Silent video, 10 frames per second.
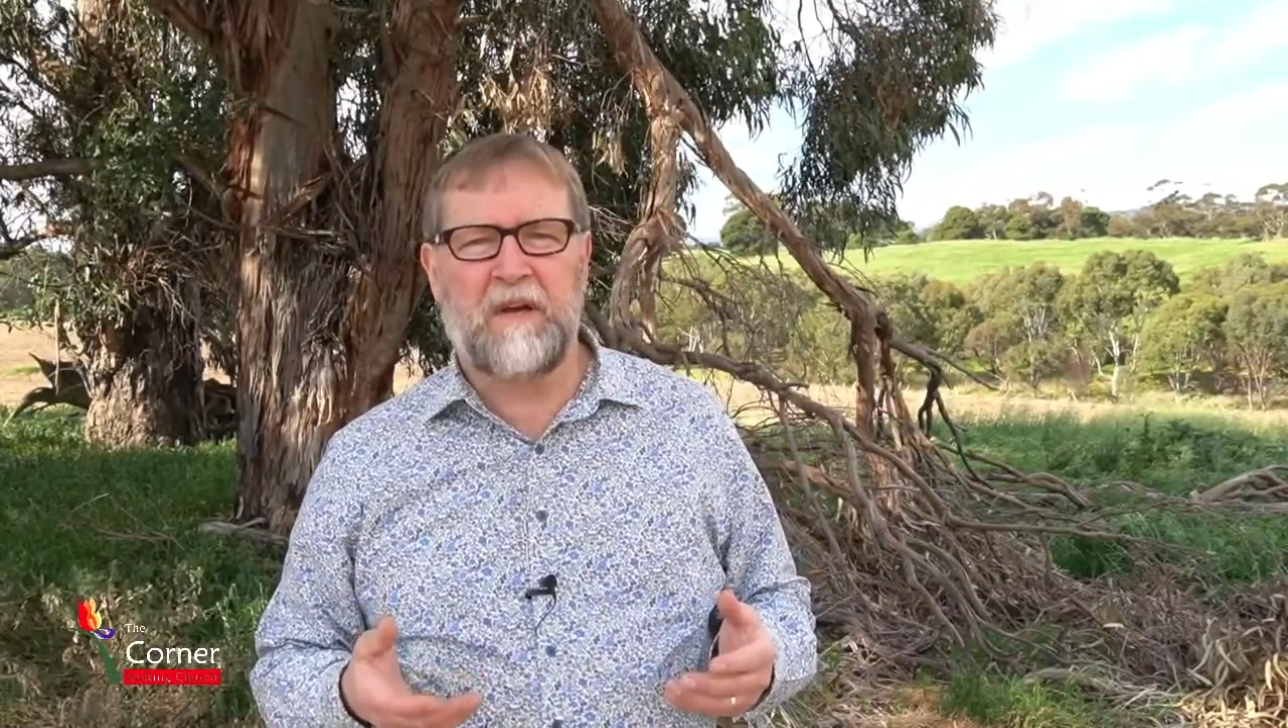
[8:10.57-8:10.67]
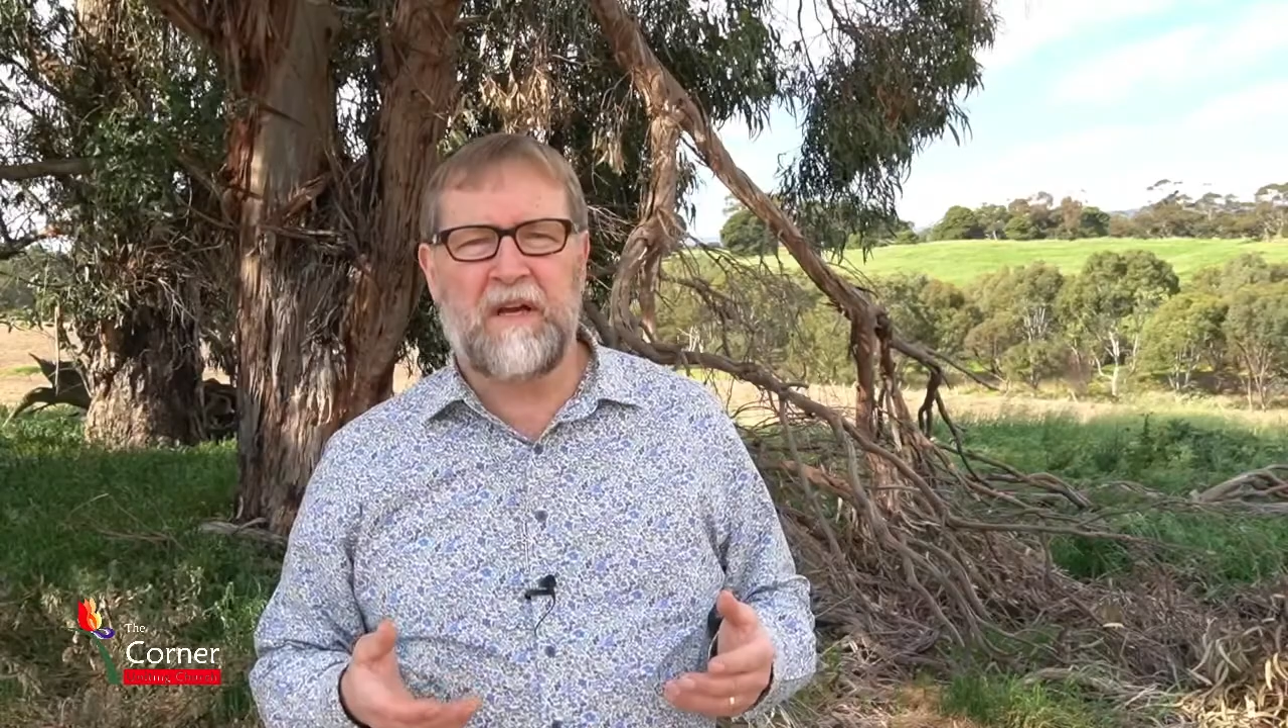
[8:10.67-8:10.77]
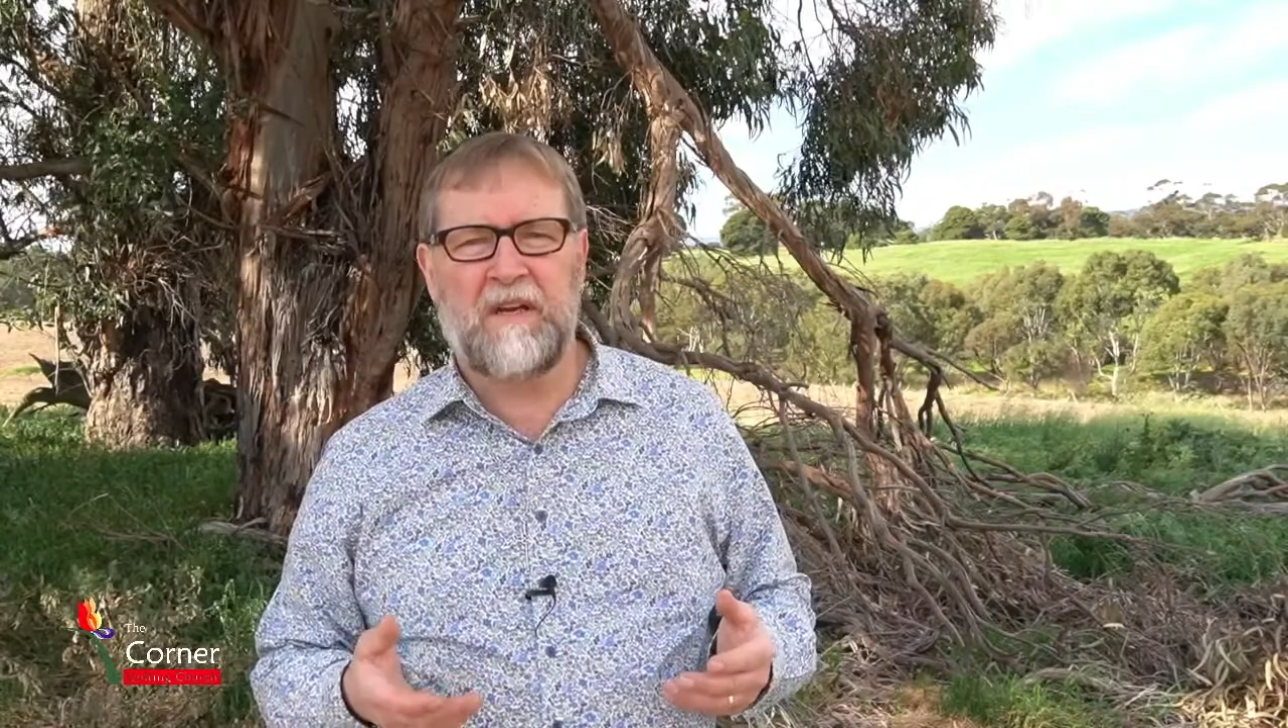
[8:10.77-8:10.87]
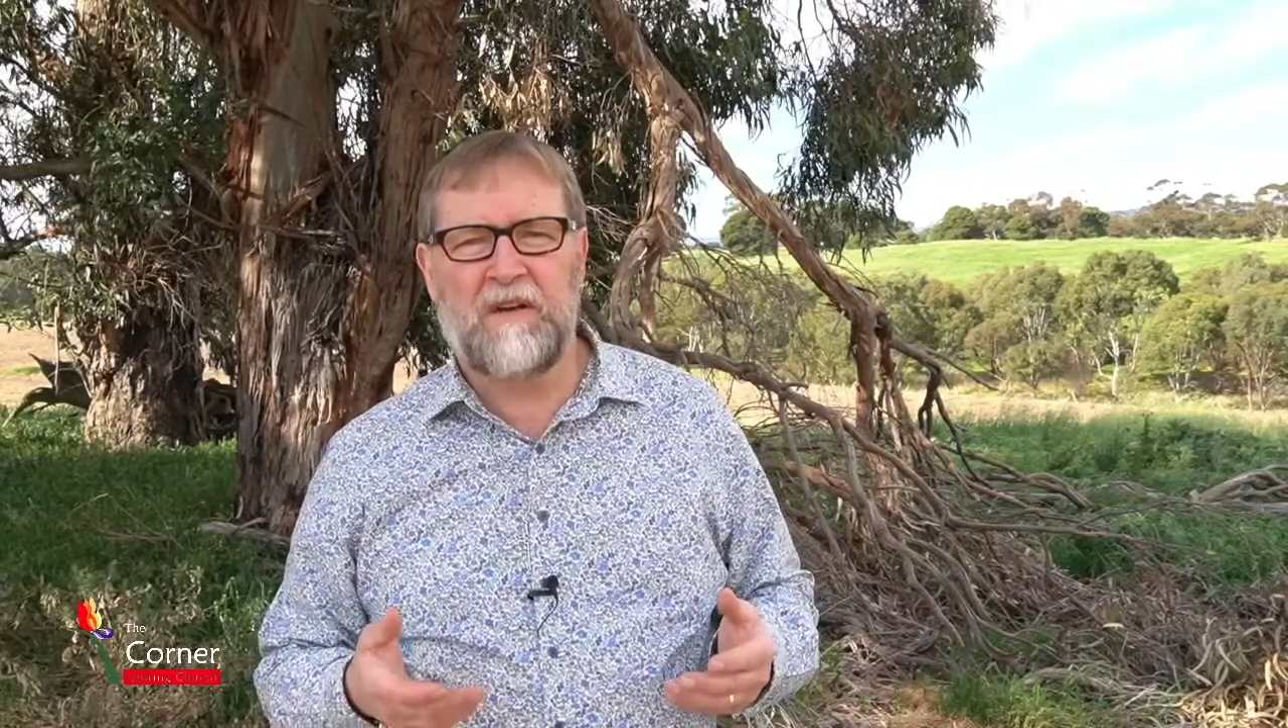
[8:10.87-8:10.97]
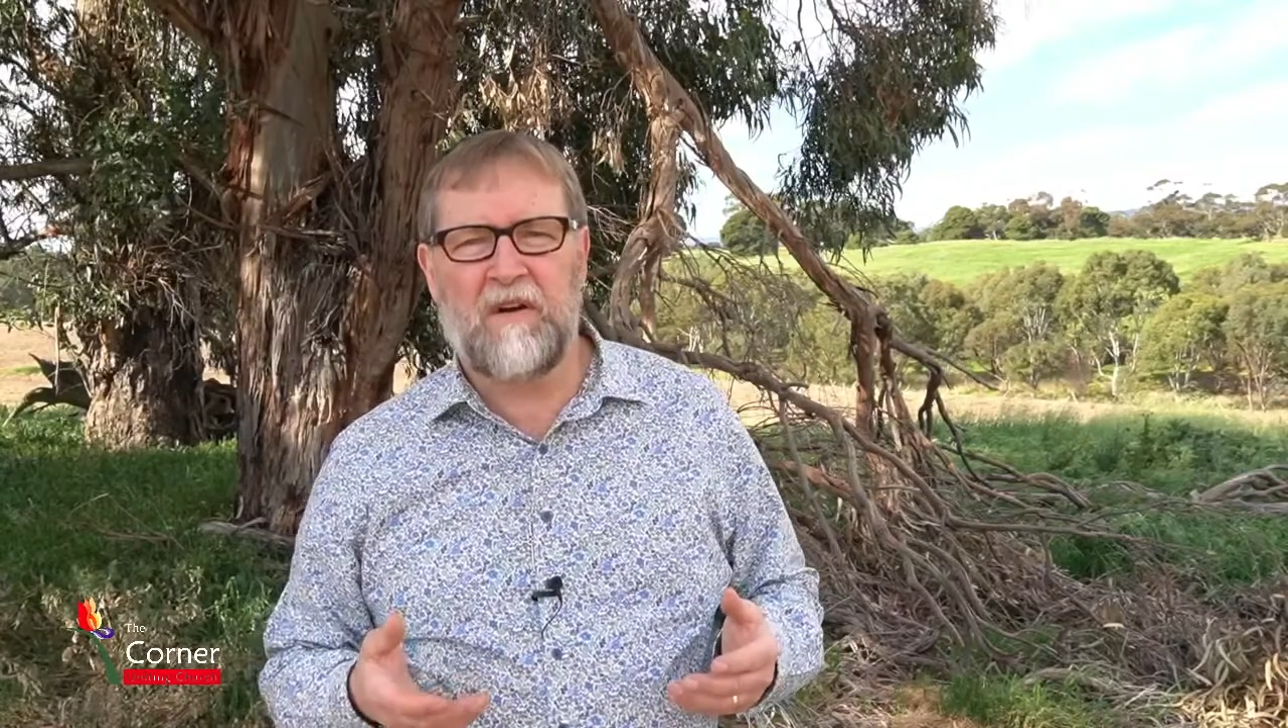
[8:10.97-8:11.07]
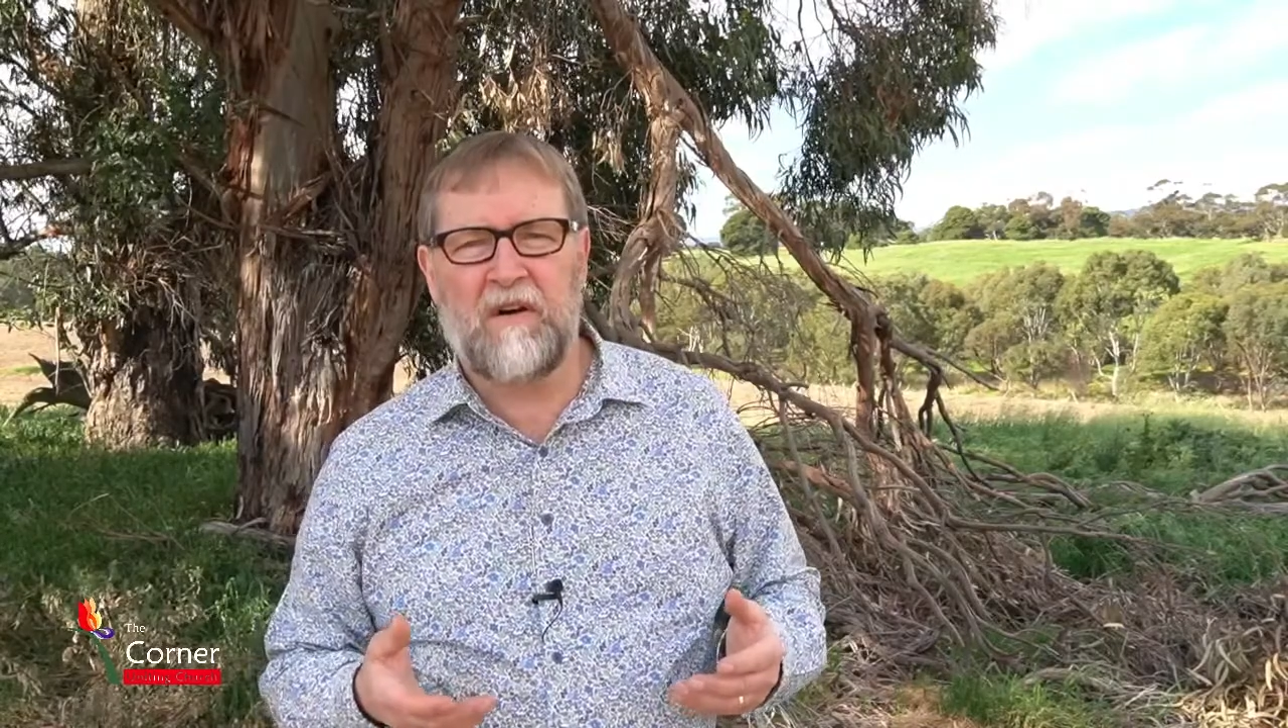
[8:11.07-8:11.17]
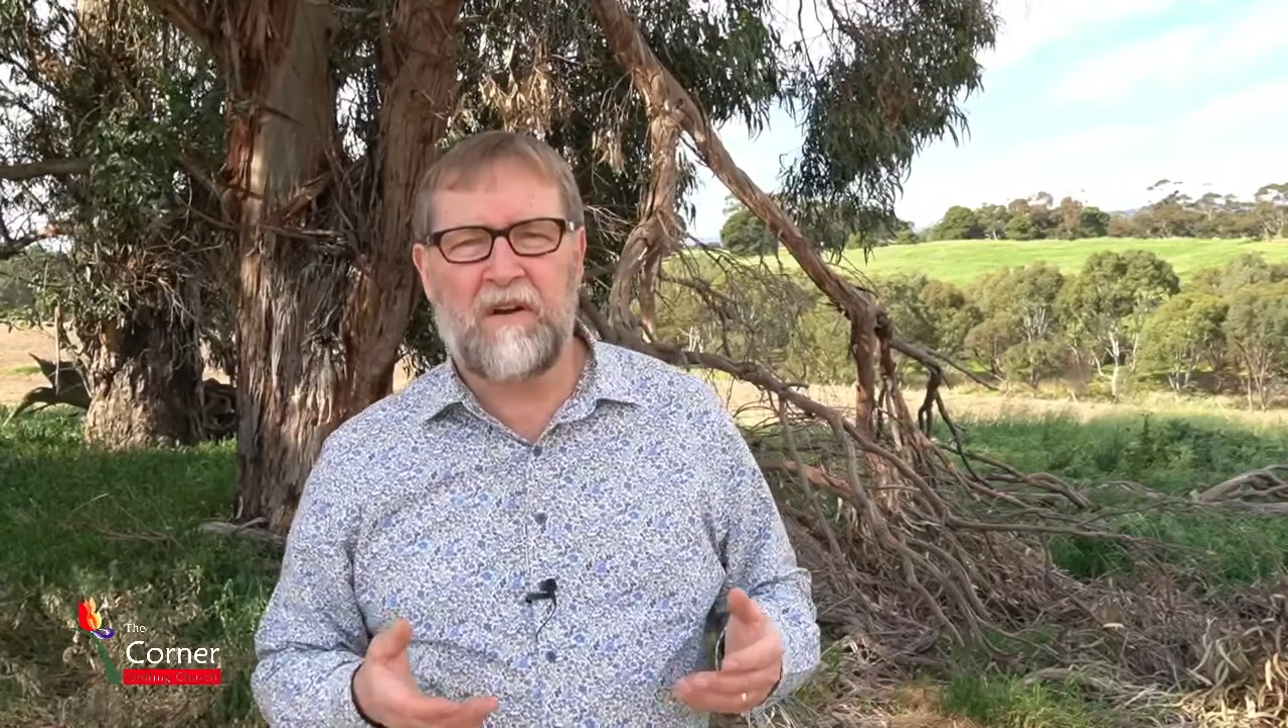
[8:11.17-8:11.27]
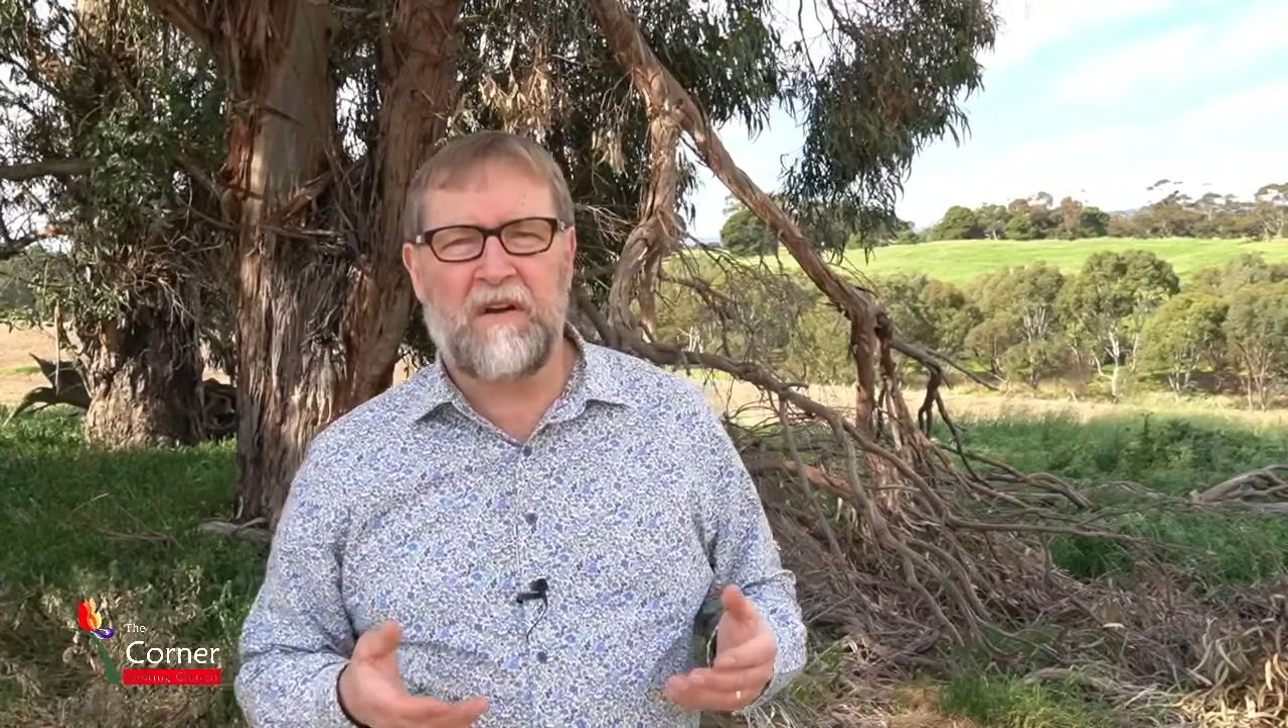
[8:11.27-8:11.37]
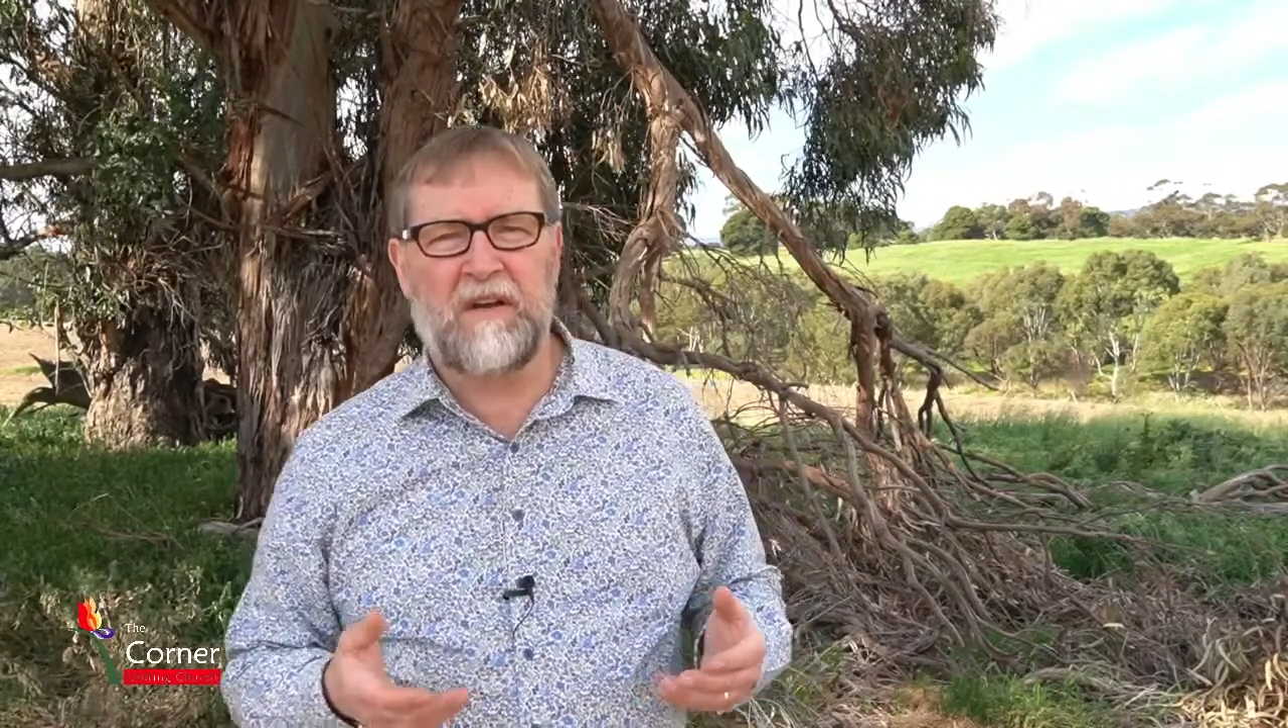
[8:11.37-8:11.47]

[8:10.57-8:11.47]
in not